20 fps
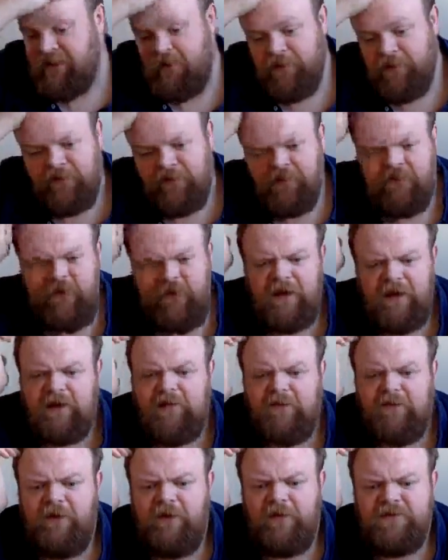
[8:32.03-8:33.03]
a tone of great
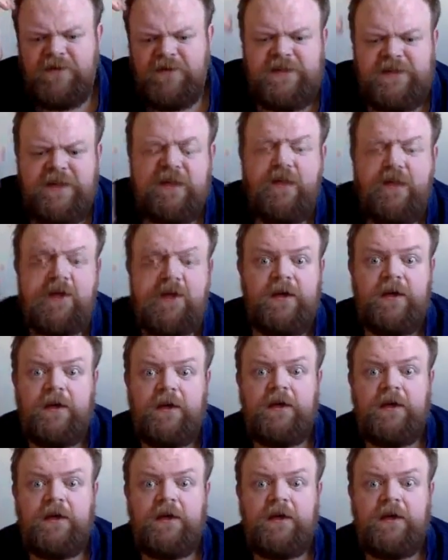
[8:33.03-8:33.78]
curiosity.